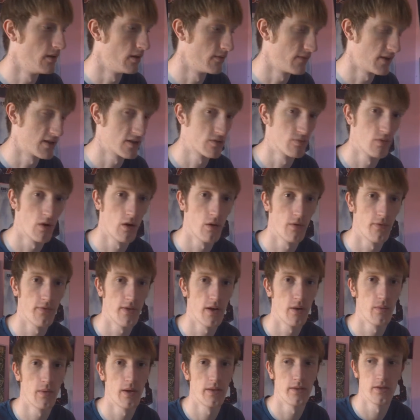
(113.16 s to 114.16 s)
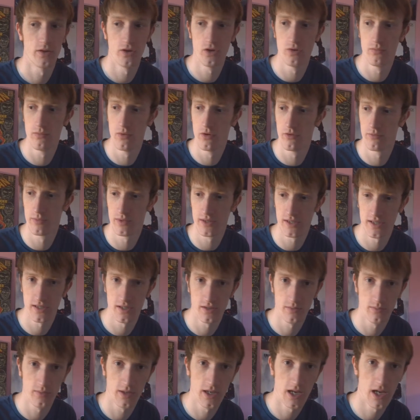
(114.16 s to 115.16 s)
Advanced Warfare, where the new movement
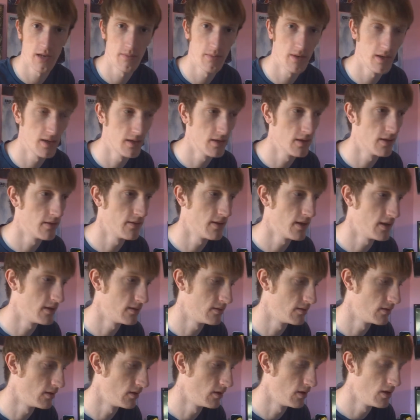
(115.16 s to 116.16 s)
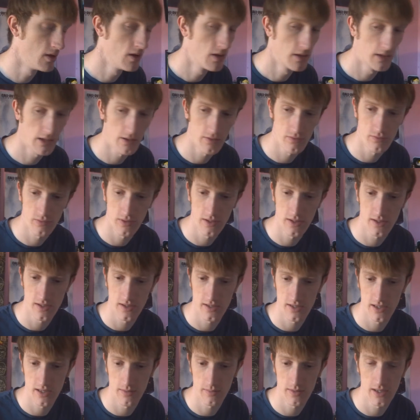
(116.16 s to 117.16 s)
system came in, and then that was released at
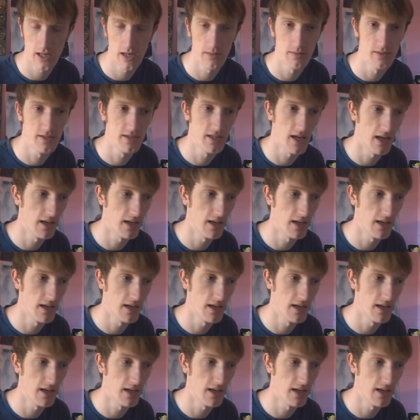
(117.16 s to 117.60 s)
the same time as